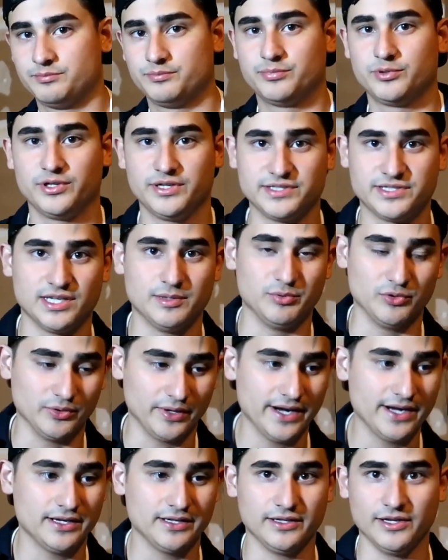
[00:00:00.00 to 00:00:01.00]
Pretty simple,
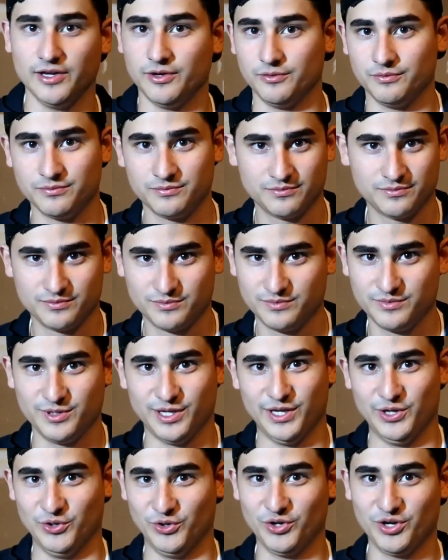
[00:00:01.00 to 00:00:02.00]
right? Now,
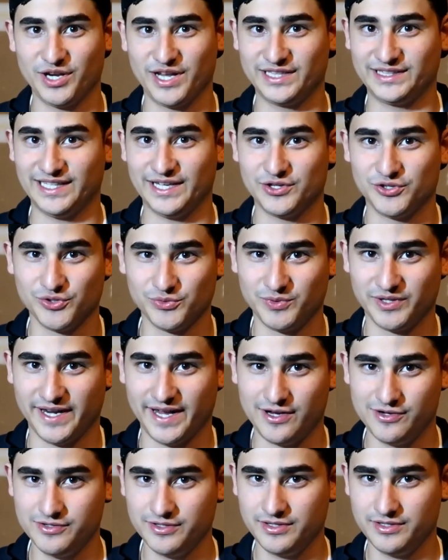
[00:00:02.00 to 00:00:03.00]
in order to get that old one
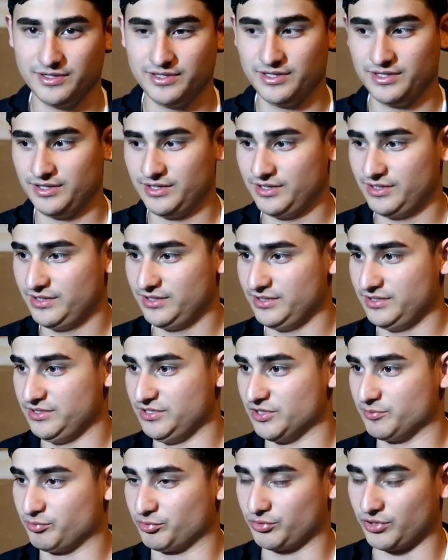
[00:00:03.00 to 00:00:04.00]
out,
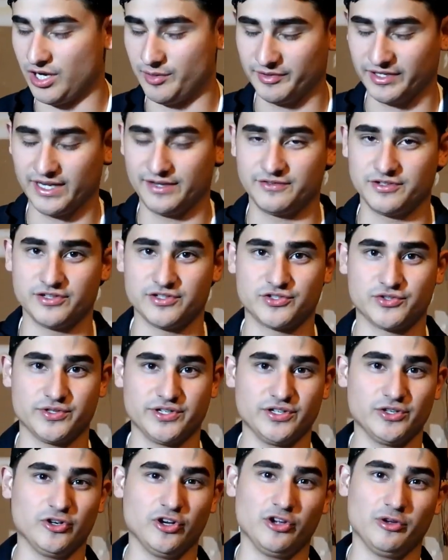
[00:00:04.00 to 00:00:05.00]
you're probably gonna have to destroy
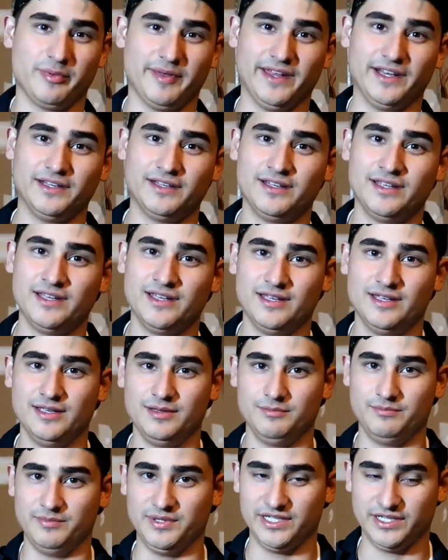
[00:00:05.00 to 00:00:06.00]
your oil pan,
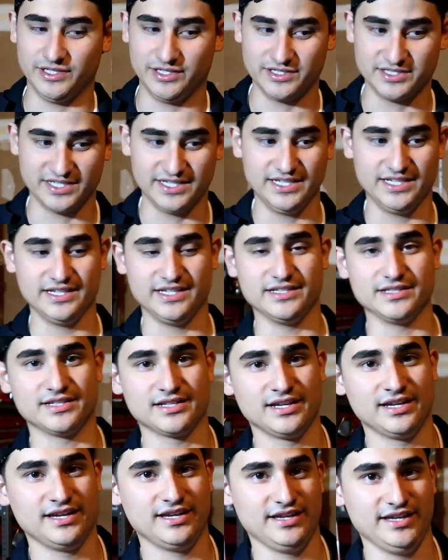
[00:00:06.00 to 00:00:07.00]
because it
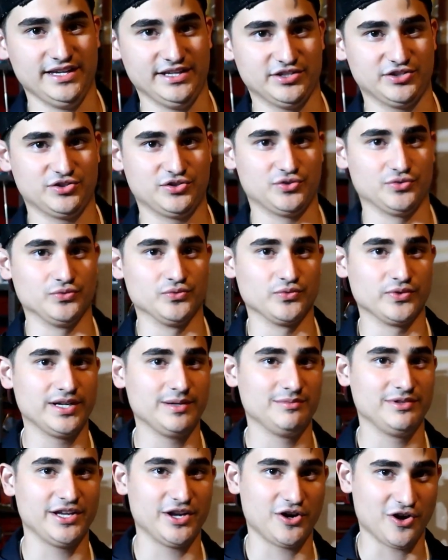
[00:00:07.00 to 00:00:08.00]
is
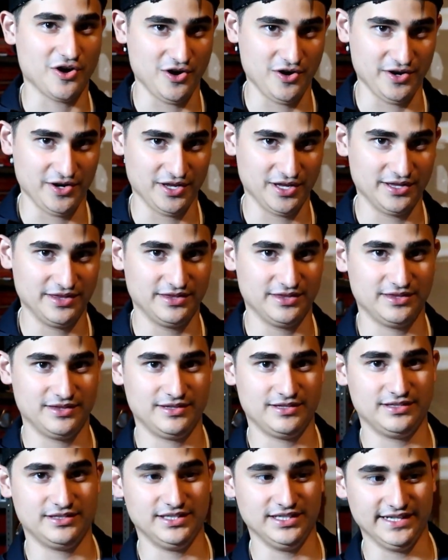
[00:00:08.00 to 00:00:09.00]
extremely hard
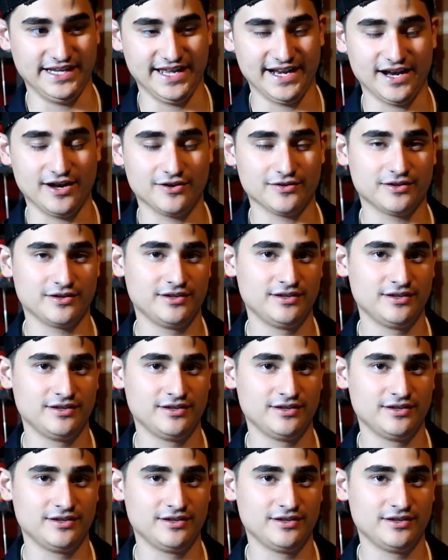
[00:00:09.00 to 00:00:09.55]
to get out.